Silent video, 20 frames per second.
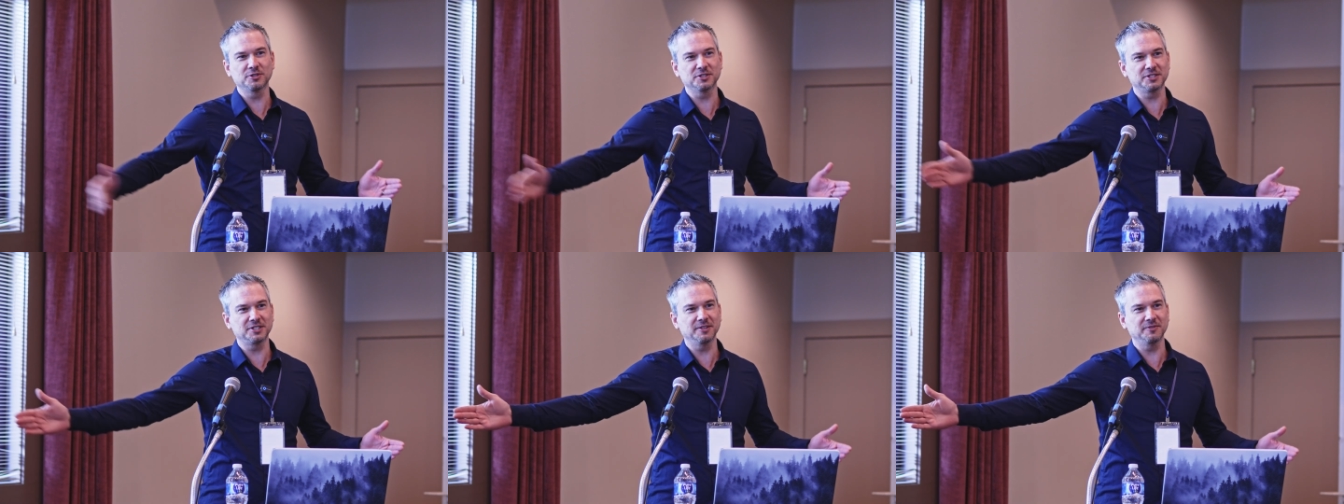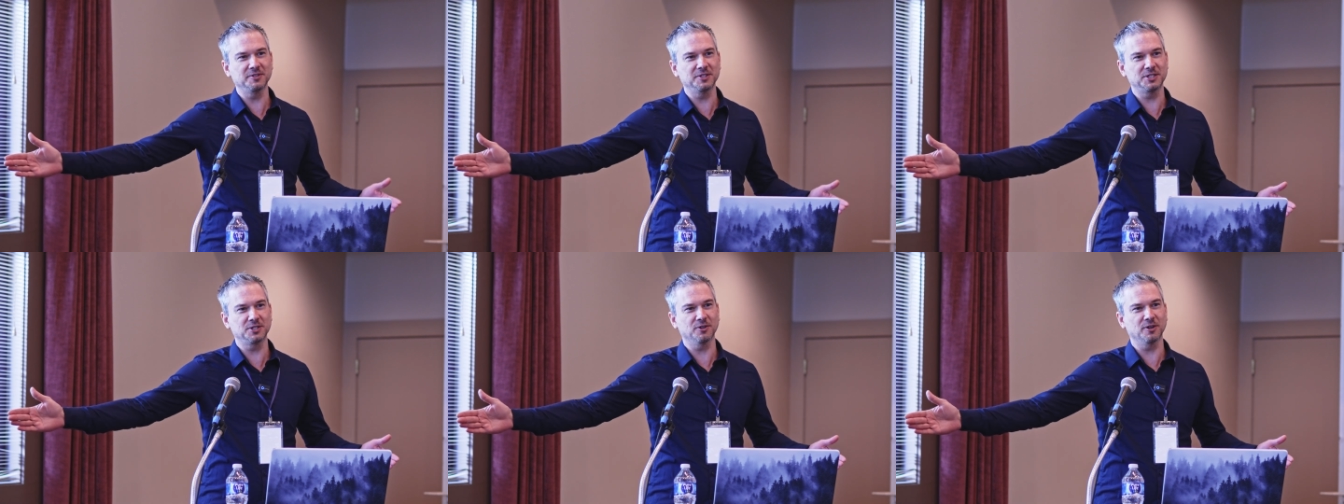the
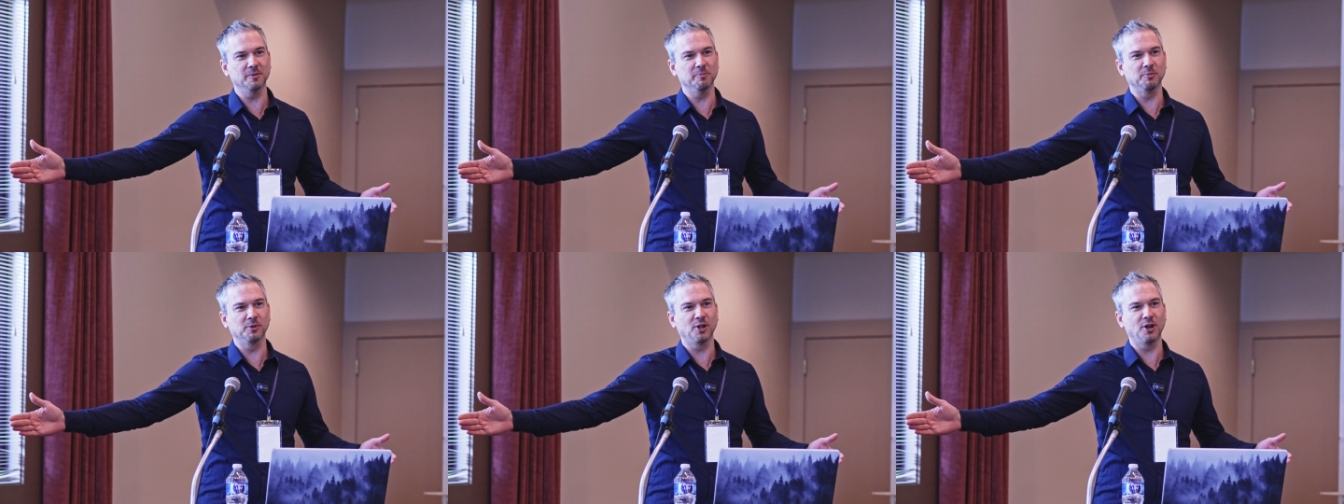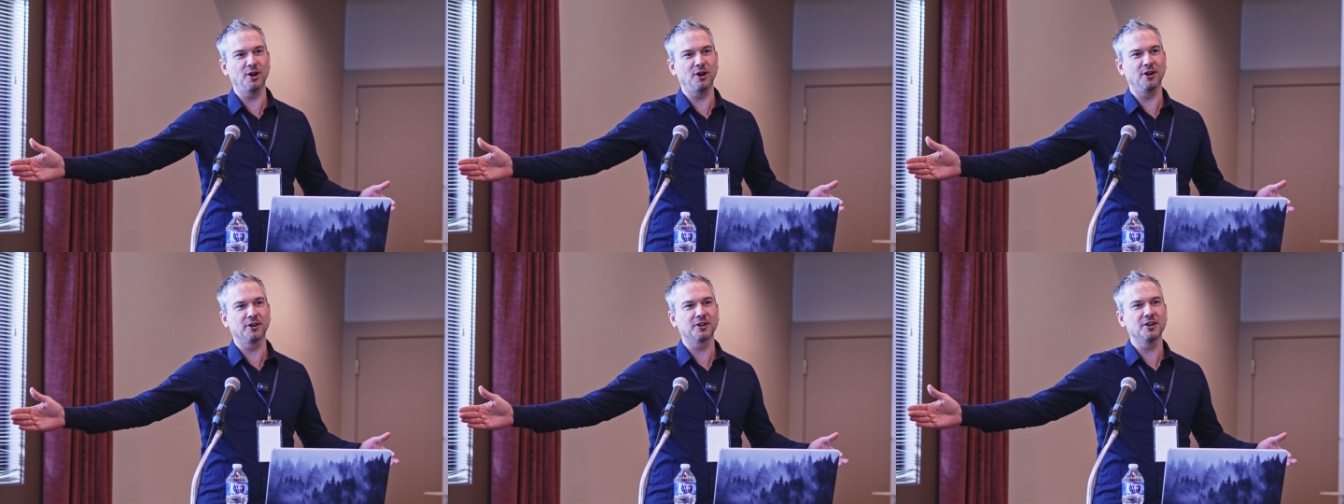Civi CRM
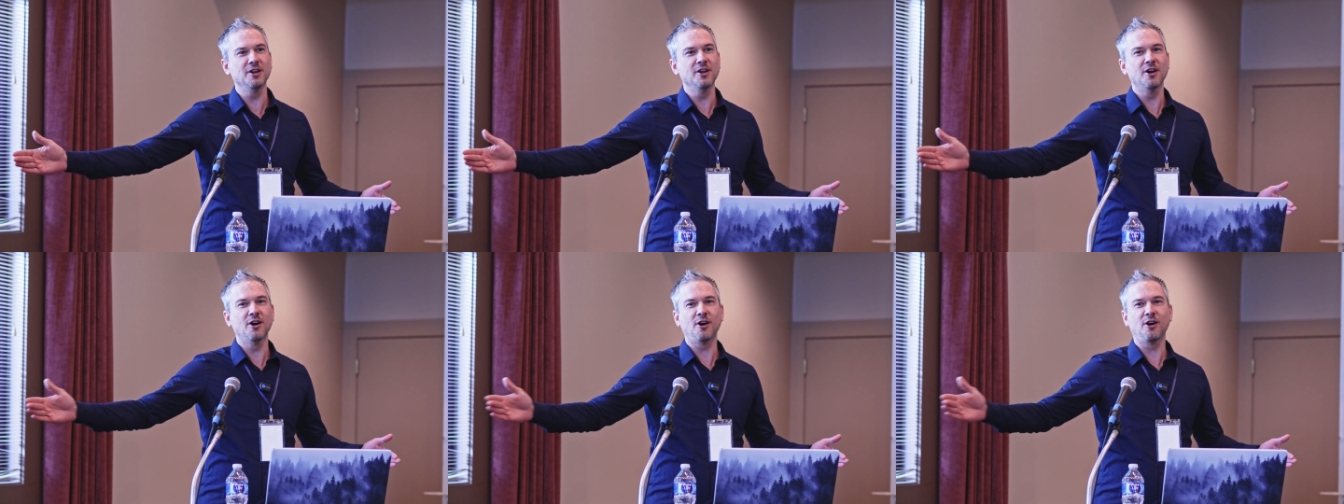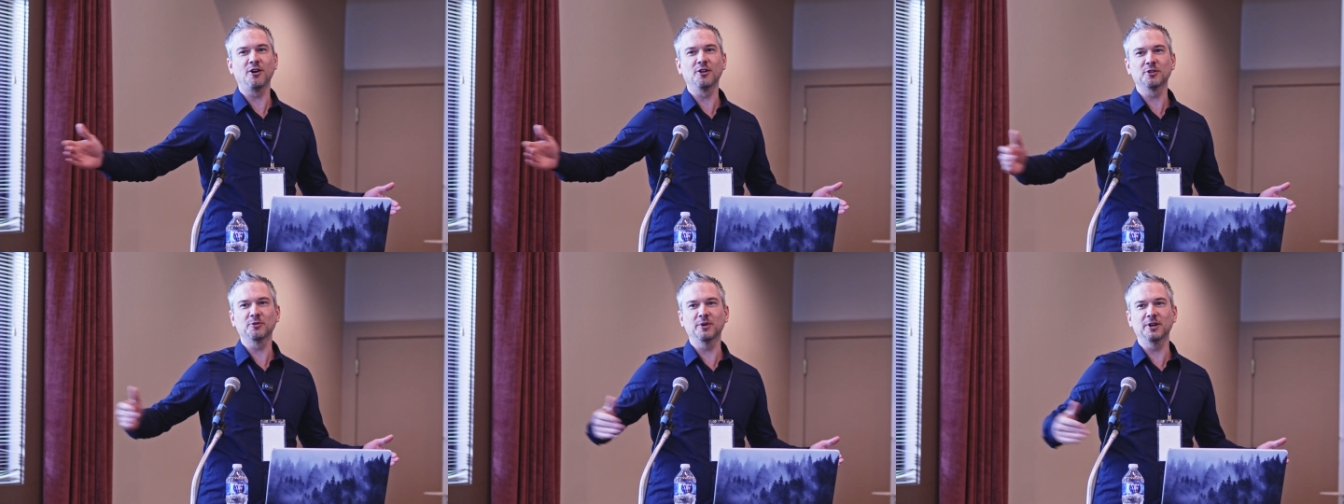blog
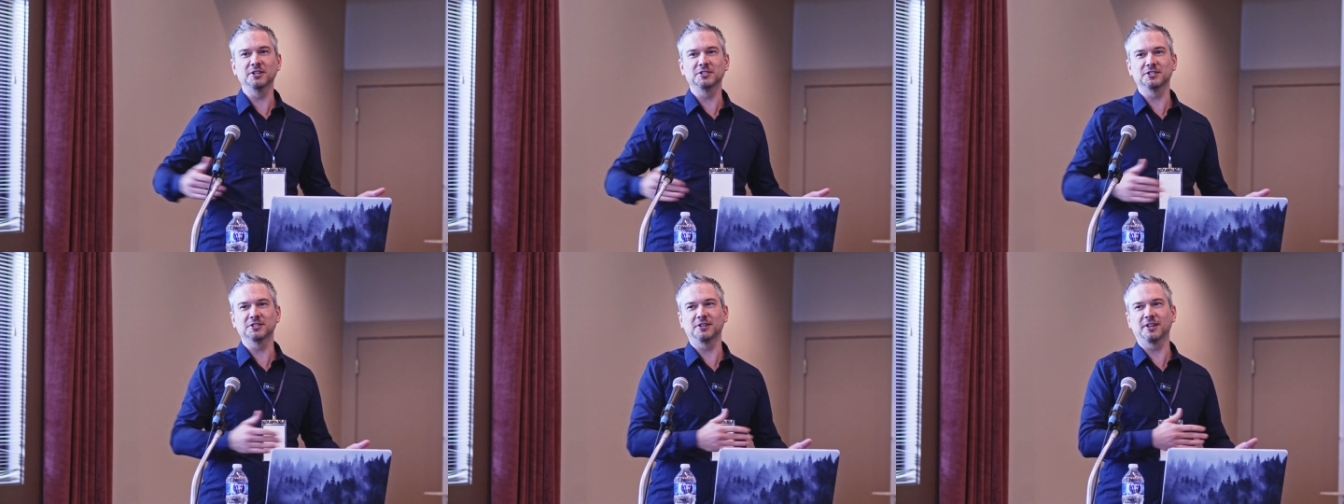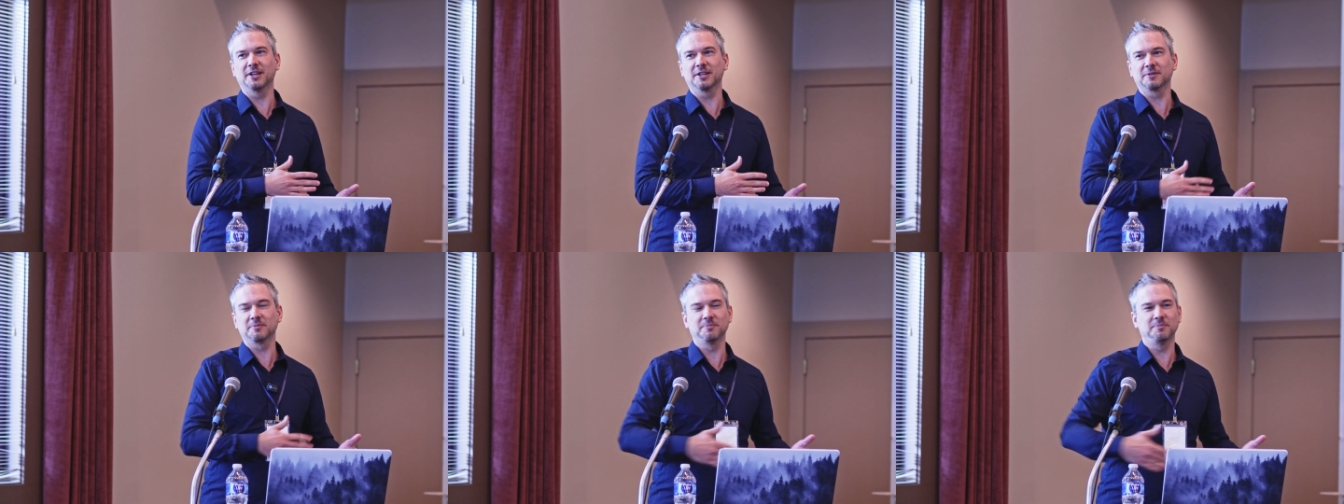all the way to
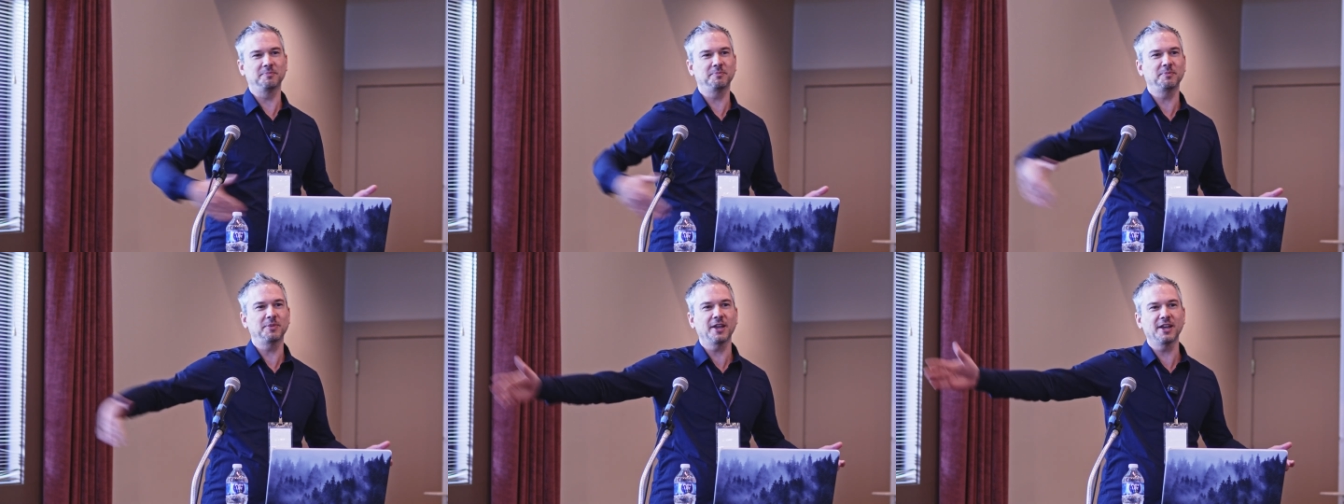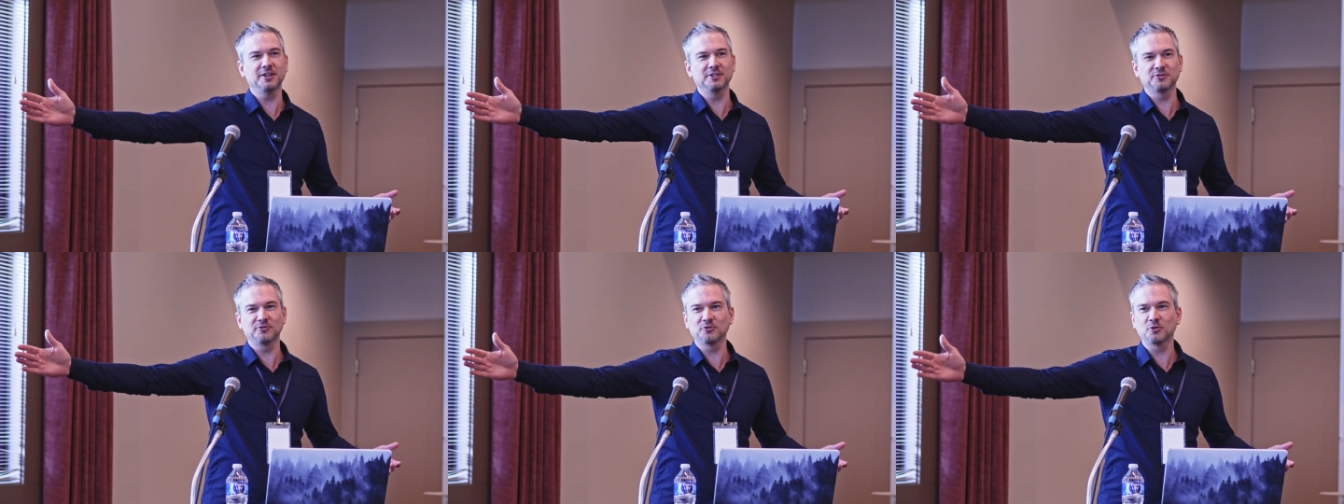like page